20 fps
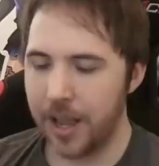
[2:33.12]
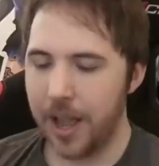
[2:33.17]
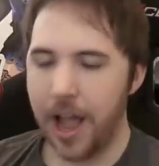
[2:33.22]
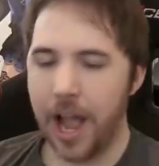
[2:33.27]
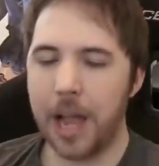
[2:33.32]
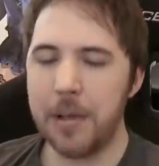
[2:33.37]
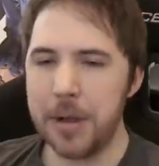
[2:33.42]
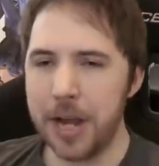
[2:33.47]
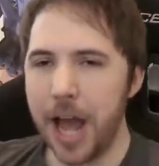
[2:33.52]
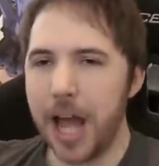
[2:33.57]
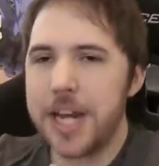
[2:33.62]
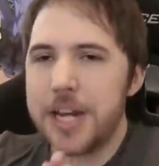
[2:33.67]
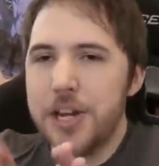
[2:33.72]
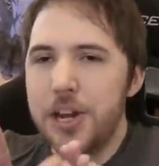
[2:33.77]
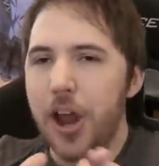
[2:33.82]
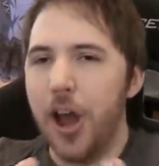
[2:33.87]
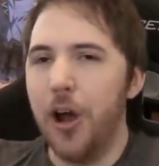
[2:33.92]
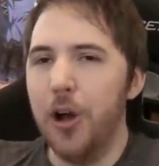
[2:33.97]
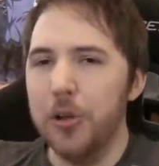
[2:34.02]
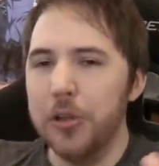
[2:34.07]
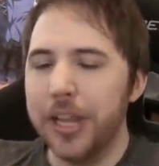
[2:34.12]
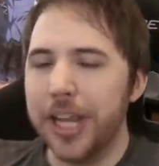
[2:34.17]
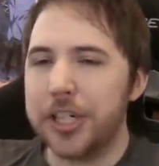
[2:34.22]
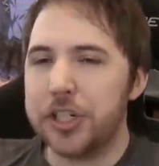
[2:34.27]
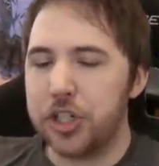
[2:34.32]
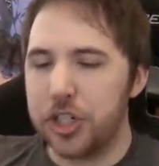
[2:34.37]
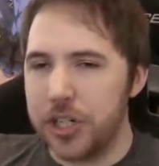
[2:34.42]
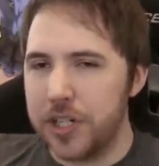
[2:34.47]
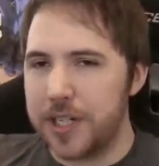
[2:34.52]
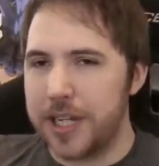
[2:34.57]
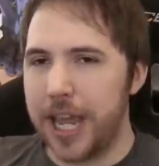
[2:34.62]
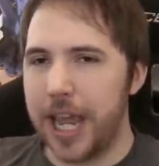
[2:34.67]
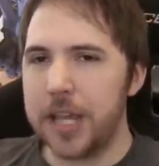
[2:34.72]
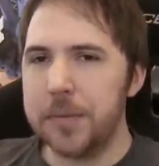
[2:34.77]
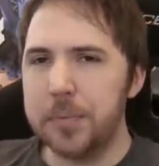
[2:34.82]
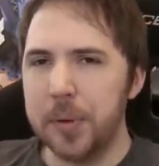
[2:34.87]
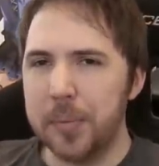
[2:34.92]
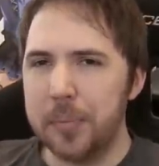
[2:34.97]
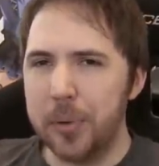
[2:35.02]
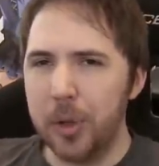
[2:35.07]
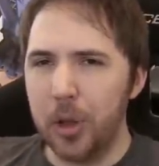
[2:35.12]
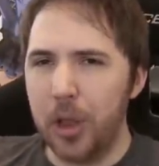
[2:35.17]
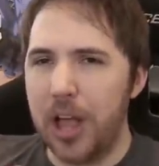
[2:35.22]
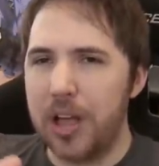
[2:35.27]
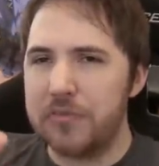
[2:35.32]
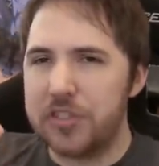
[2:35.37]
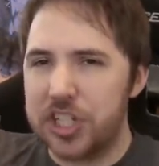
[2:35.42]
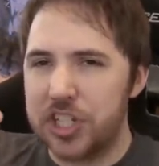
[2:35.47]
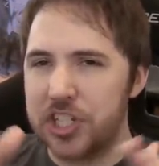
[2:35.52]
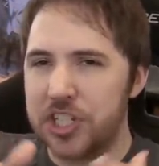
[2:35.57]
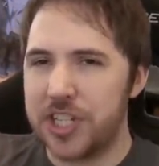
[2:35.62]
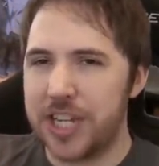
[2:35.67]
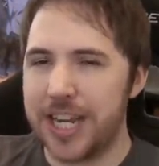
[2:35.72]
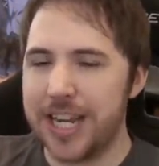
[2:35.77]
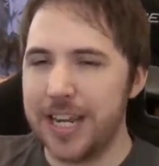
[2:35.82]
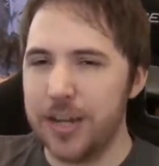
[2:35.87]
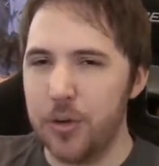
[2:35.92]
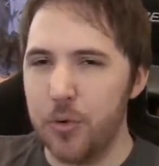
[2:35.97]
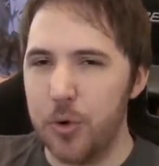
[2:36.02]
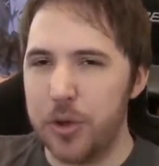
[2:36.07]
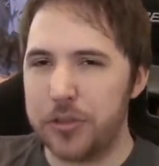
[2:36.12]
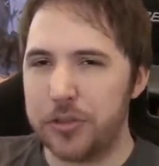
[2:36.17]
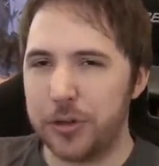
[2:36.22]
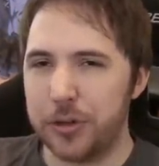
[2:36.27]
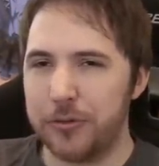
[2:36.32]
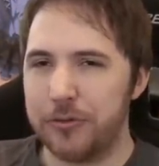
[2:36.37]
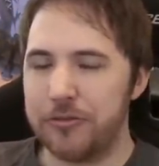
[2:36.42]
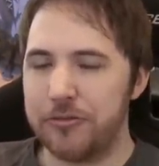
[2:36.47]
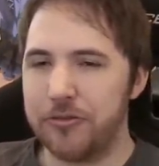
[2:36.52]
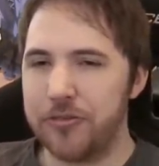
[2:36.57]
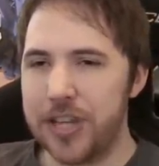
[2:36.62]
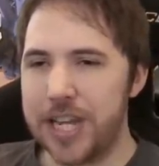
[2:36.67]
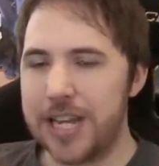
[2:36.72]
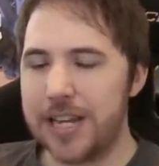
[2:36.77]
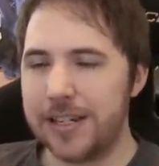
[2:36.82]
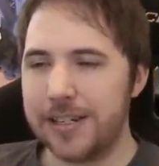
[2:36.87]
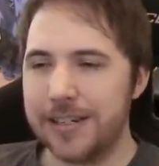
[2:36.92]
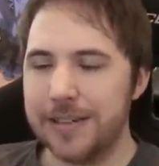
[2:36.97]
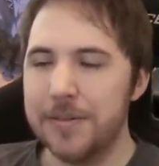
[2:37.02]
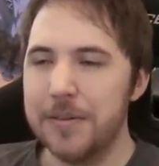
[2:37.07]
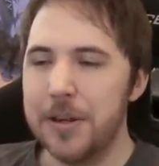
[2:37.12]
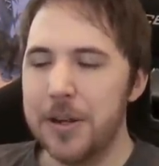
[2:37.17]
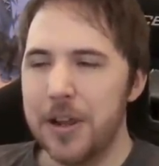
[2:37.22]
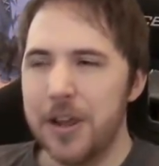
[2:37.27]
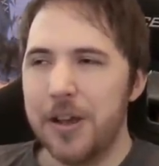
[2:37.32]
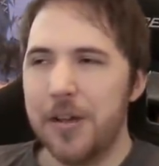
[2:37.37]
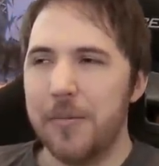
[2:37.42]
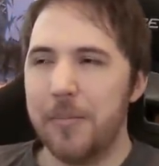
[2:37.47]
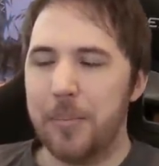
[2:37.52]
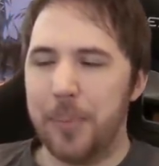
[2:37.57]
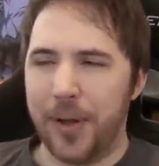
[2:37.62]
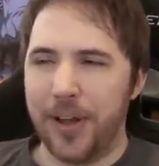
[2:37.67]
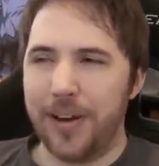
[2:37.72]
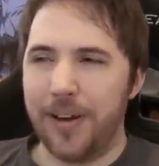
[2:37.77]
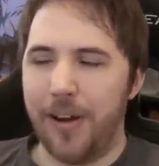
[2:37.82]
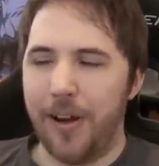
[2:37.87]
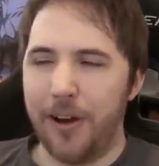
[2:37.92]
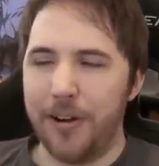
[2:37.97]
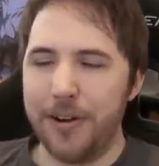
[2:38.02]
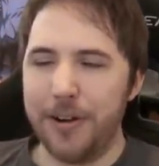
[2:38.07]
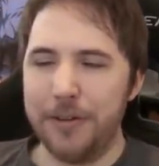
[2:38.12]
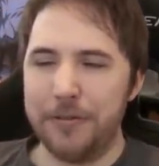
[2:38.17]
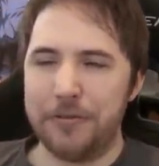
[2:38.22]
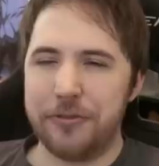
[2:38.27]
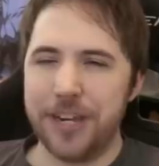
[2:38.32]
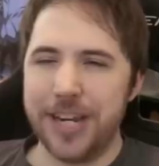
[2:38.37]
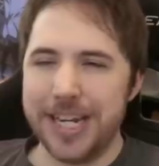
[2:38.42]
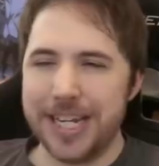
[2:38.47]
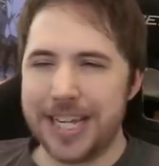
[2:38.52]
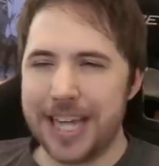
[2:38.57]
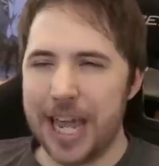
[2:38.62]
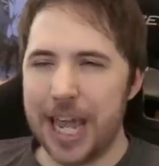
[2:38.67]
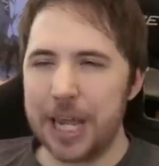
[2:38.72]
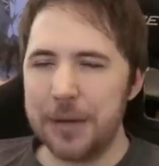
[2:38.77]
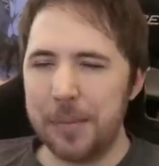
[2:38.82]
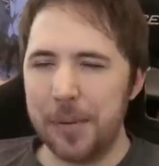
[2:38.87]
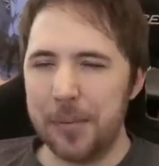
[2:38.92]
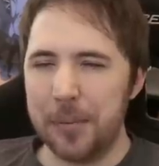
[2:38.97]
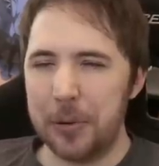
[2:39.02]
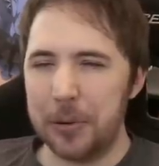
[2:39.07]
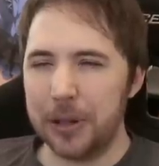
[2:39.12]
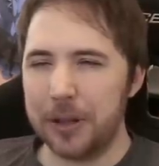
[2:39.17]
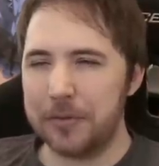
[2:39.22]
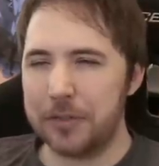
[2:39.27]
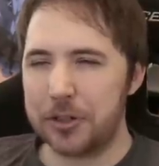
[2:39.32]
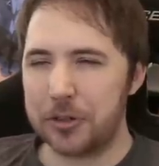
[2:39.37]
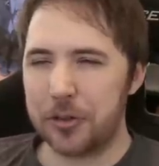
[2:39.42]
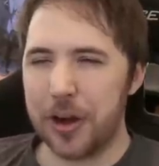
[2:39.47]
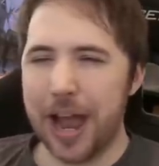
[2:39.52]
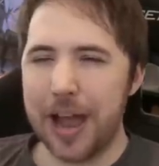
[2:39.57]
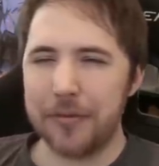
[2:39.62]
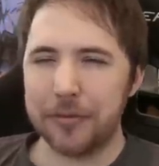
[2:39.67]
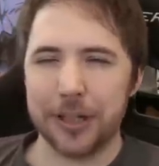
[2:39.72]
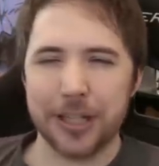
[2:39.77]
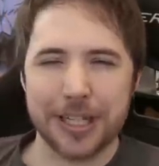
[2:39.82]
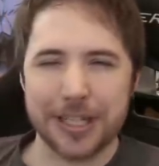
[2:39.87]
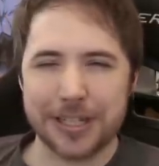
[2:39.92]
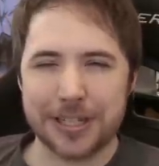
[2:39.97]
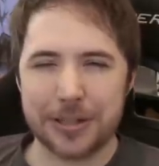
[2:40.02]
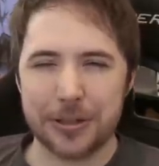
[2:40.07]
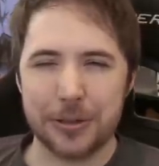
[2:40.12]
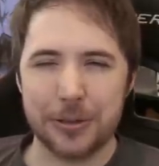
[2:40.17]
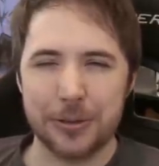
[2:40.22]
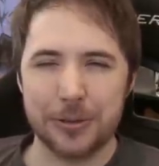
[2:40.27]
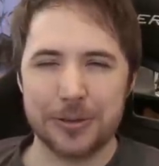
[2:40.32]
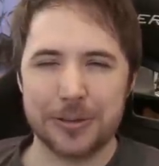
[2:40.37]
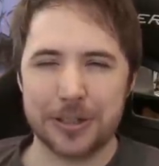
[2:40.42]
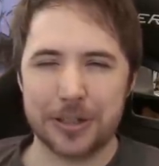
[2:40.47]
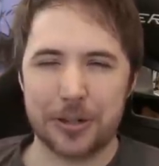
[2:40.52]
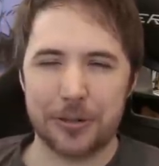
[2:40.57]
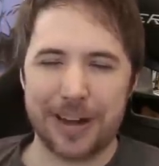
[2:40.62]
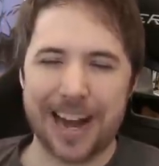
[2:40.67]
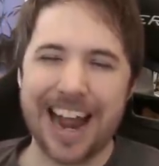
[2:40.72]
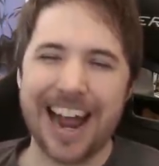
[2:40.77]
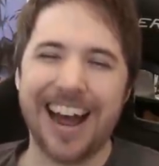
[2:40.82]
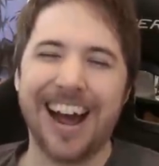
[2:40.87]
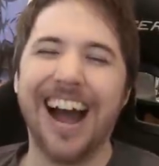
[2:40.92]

I mean, I know that she's capable of seeing with her feet, but are her feet capable of traveling to the ground?